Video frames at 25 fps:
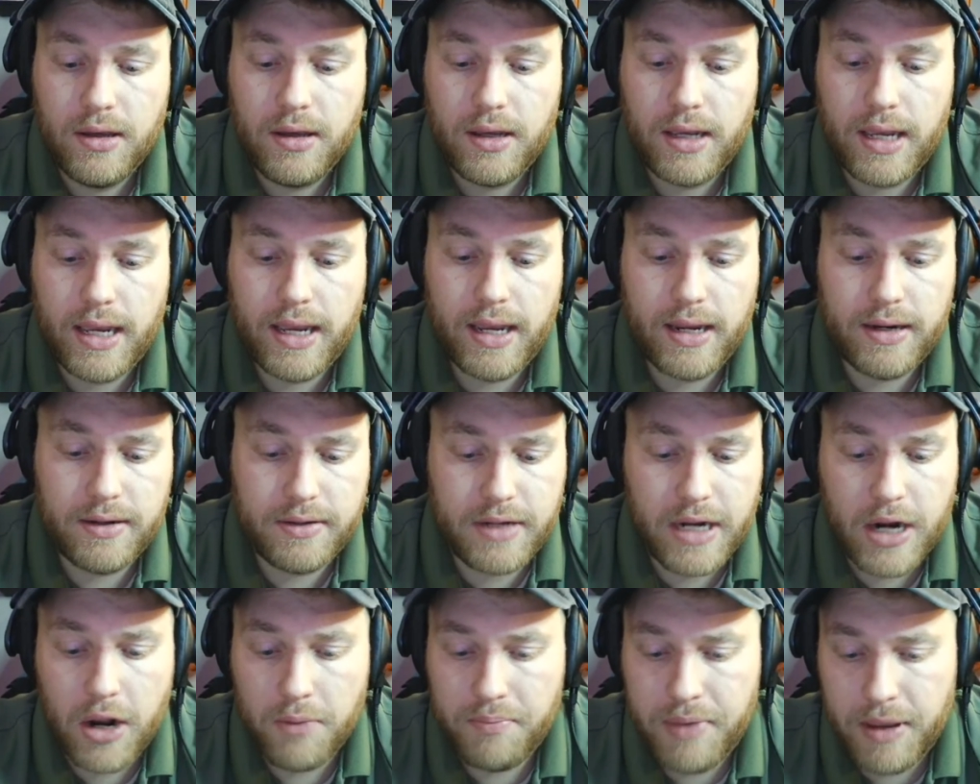And,
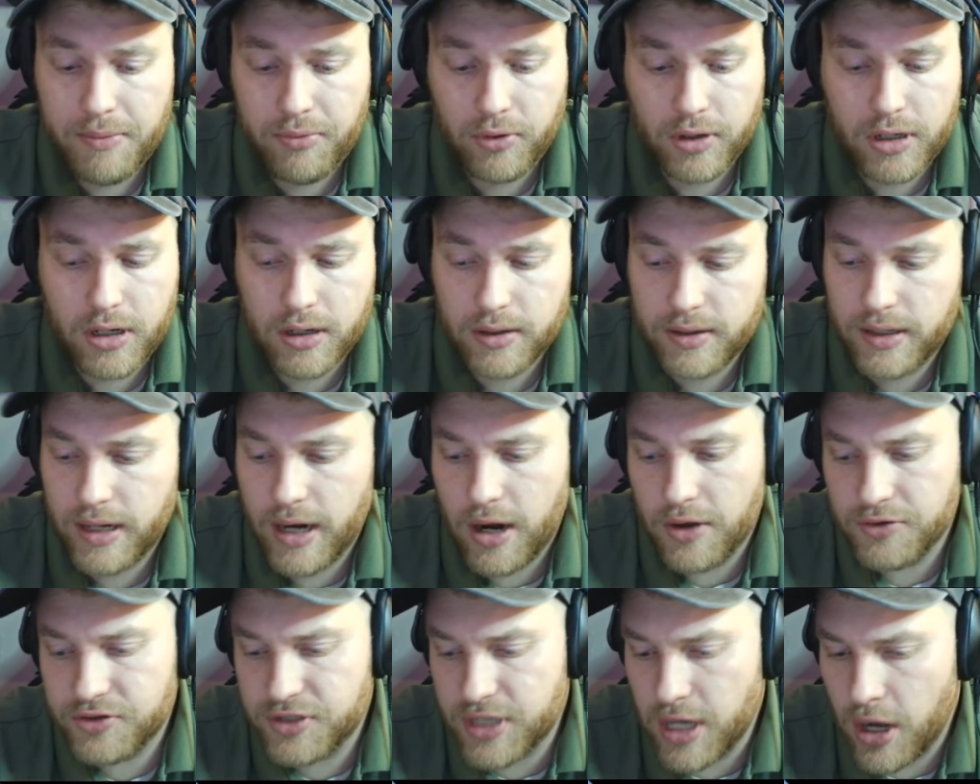people,
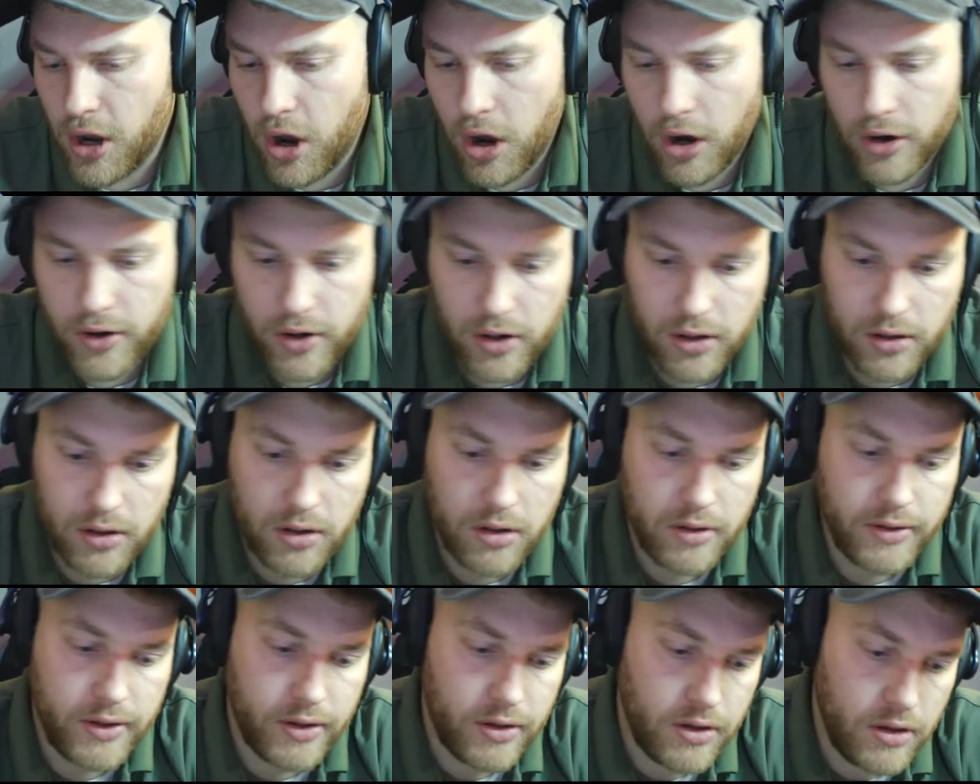say, oh,
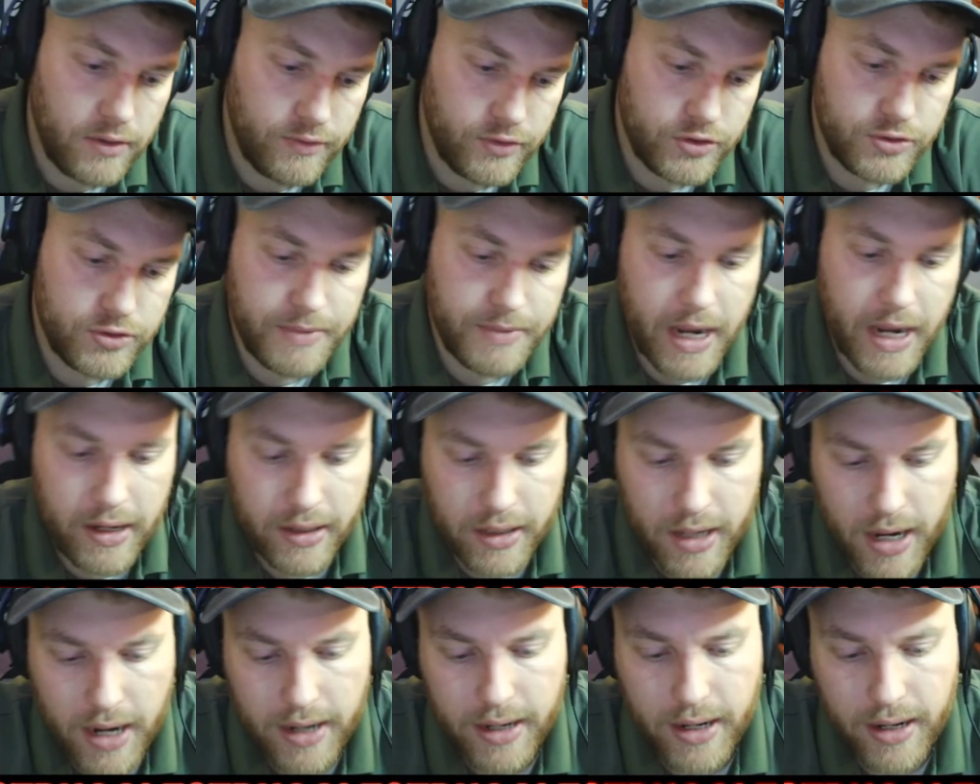you're over
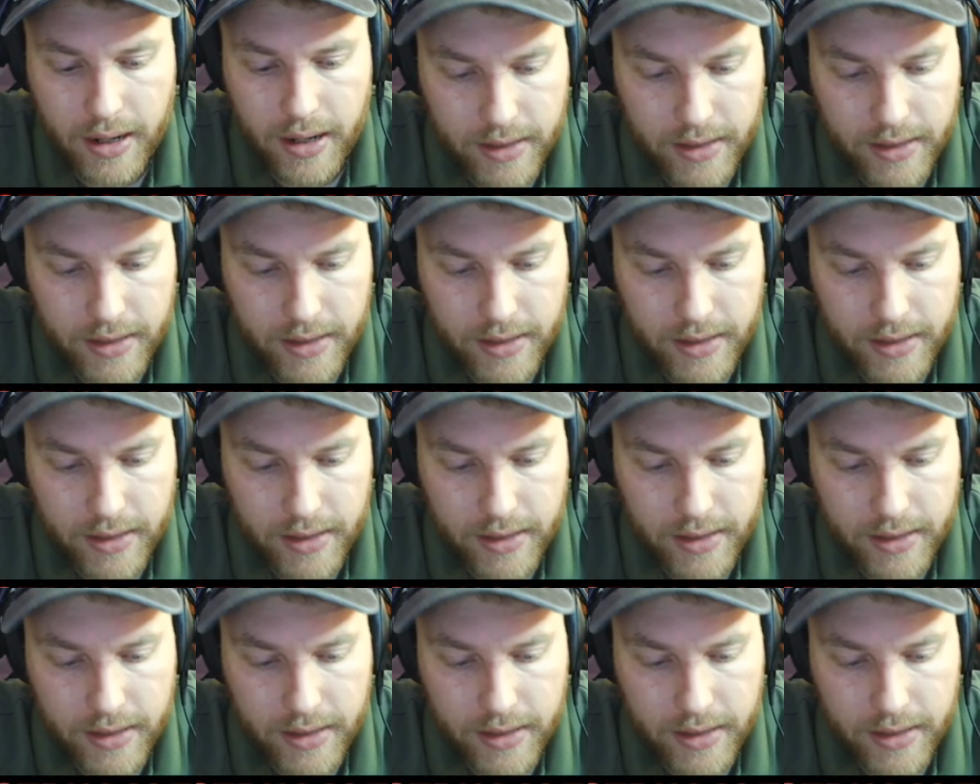dramatic out.